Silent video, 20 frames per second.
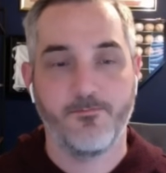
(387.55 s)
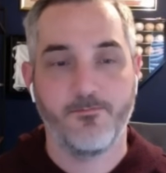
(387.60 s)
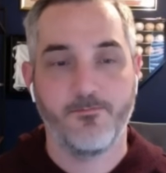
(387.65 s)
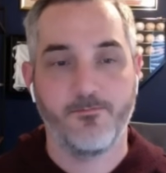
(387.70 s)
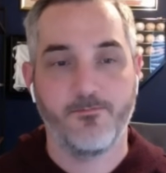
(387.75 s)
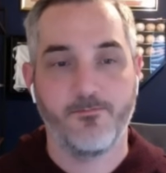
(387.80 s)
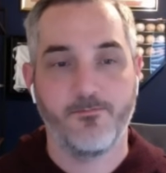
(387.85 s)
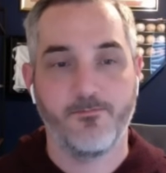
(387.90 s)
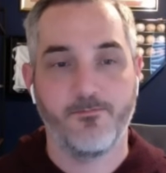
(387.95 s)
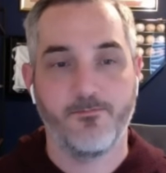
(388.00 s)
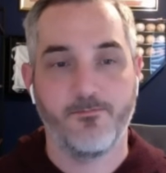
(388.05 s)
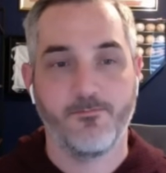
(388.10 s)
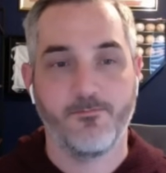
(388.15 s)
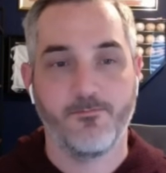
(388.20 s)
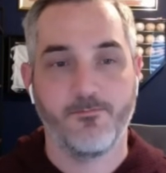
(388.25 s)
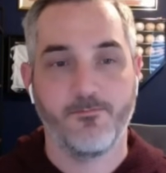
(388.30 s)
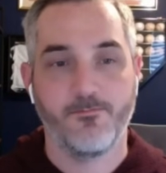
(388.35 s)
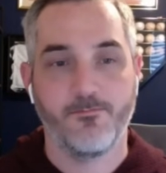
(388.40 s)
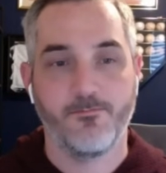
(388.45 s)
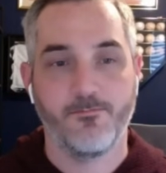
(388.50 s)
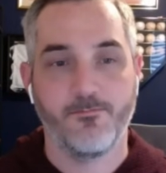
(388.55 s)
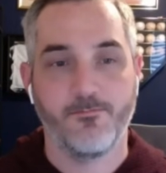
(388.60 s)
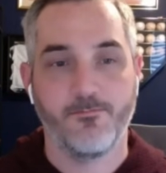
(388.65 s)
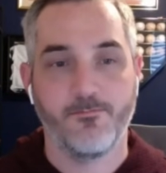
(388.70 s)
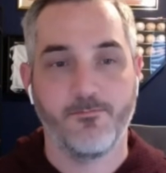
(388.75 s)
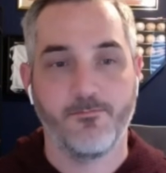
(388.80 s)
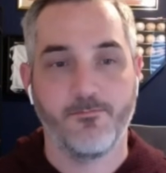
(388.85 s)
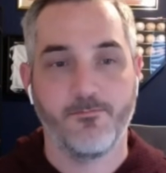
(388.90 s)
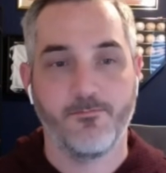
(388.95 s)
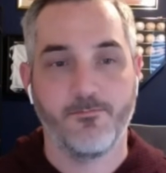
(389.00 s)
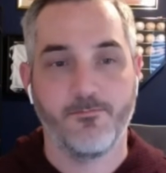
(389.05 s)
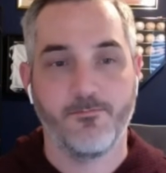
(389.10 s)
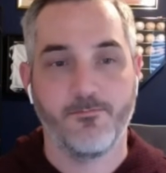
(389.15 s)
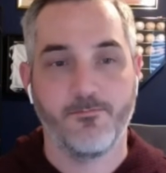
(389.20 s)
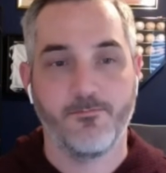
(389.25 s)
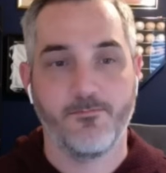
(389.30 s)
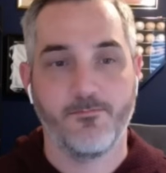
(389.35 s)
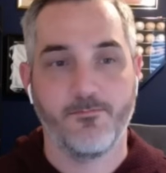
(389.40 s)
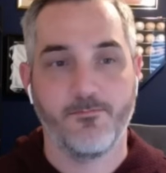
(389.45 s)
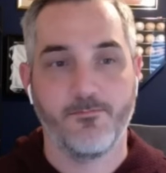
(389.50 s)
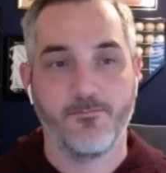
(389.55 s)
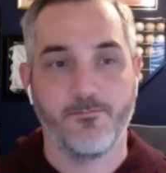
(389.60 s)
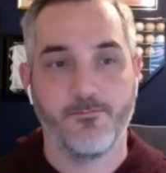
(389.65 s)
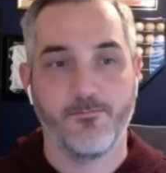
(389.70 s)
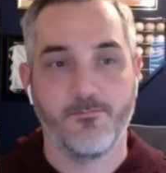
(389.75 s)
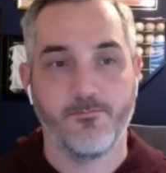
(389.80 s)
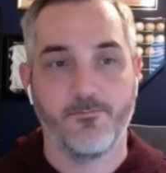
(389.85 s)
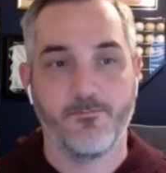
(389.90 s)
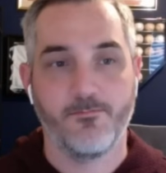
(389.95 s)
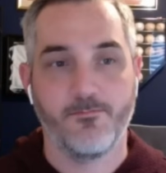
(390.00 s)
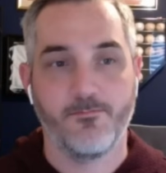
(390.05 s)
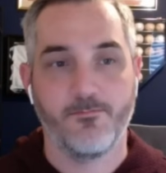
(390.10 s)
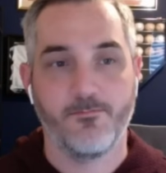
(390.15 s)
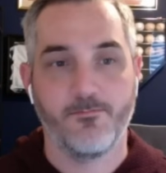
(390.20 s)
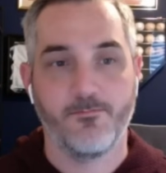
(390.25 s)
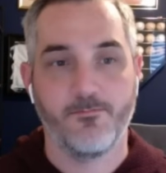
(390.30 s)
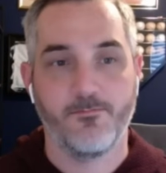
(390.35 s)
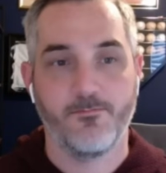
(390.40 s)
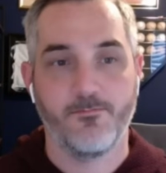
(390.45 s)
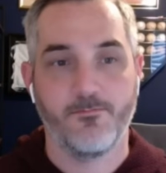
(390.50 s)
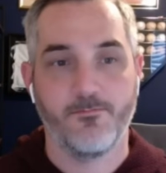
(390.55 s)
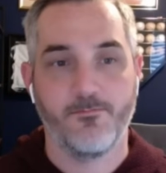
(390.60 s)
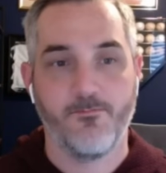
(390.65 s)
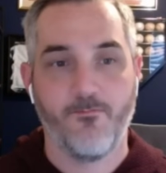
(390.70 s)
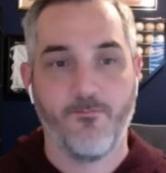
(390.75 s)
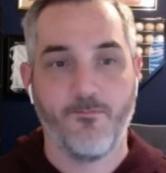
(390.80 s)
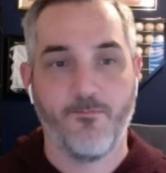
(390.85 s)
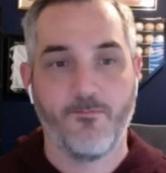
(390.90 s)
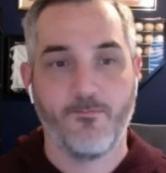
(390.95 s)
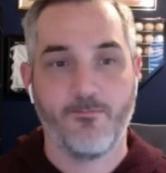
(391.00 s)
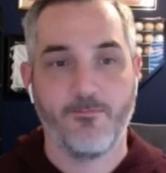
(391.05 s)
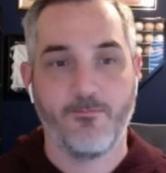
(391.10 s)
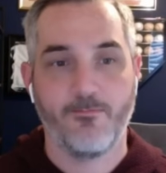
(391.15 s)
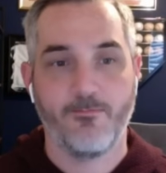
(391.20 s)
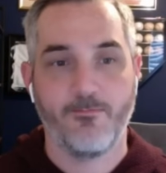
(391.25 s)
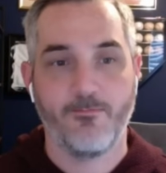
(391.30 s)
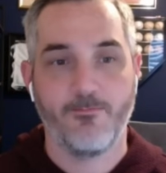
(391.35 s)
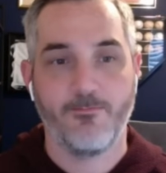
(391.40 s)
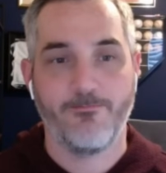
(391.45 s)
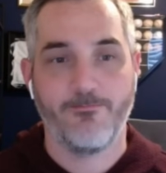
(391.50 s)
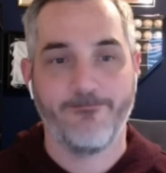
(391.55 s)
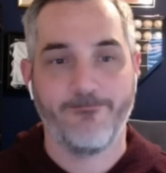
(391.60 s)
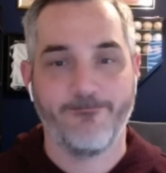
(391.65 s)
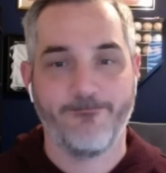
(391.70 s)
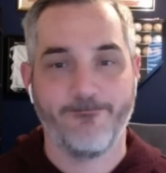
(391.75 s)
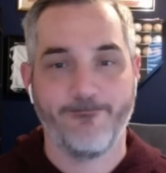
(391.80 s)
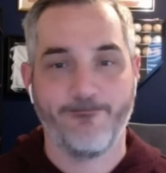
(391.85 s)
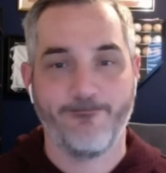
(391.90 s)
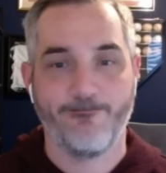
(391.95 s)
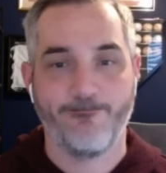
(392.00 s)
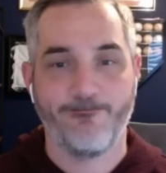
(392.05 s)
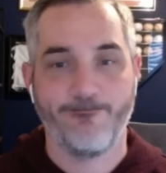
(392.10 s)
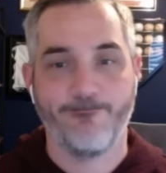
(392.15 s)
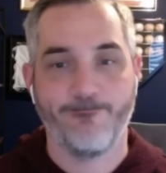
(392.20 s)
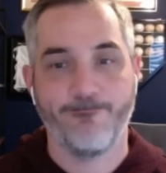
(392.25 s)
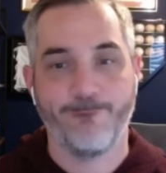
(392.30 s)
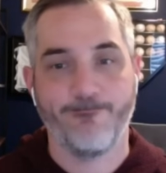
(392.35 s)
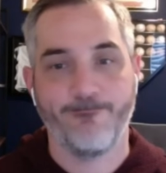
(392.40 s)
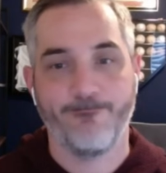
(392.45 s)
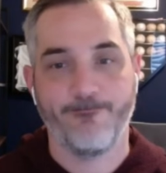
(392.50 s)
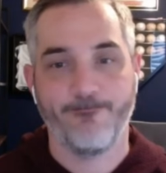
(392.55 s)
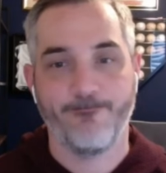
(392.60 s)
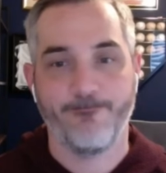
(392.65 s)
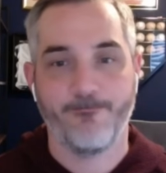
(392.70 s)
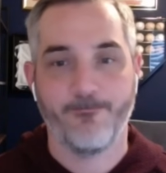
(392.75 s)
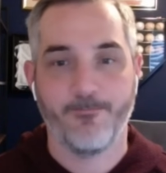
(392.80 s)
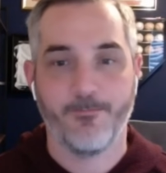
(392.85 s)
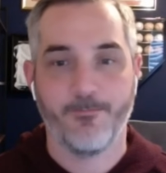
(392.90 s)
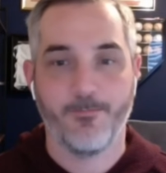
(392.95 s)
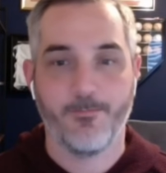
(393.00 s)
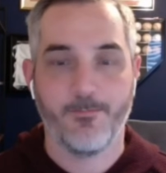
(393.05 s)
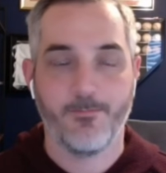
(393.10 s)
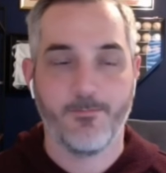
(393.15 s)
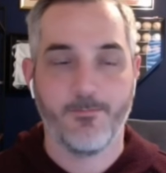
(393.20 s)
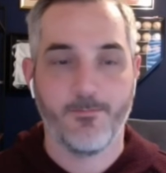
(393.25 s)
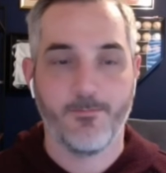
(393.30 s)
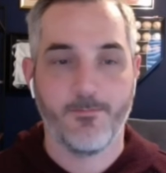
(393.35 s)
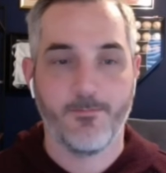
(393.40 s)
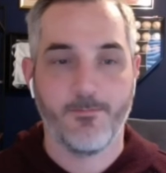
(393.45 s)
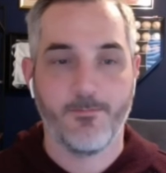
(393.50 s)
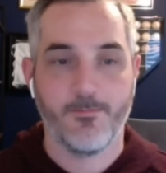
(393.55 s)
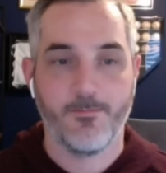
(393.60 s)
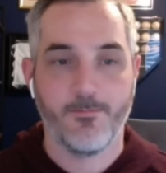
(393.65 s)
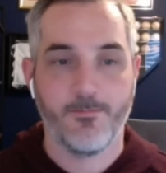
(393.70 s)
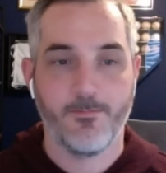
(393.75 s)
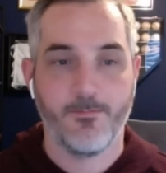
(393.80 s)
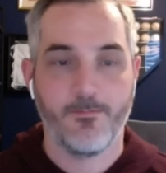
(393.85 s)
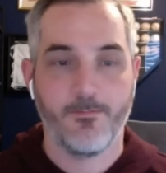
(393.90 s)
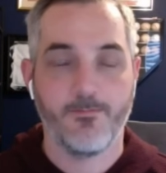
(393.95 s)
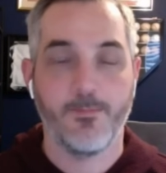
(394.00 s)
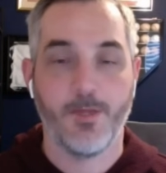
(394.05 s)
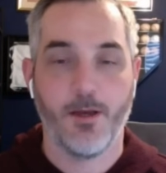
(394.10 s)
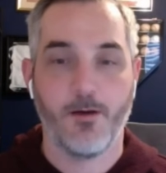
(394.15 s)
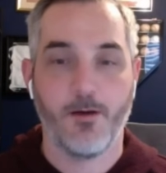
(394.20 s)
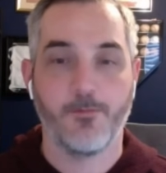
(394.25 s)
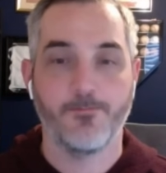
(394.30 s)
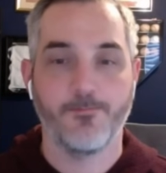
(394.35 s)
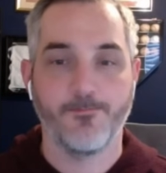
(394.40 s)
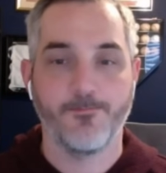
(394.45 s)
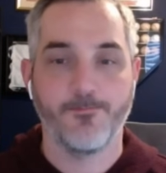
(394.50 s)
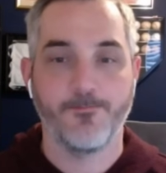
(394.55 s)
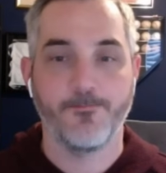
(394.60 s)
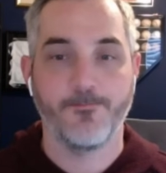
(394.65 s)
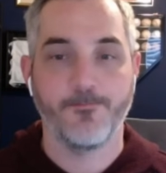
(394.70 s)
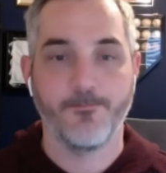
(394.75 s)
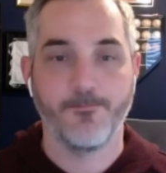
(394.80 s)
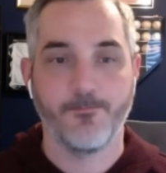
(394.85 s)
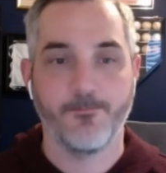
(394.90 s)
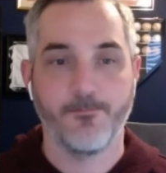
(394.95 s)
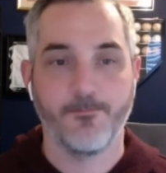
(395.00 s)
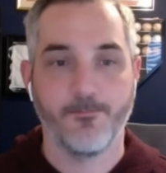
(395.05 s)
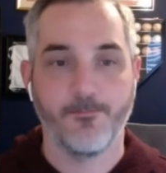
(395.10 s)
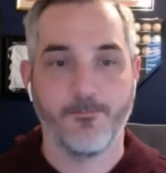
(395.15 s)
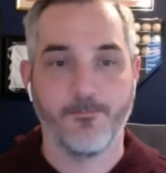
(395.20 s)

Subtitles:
This person isn't speaking.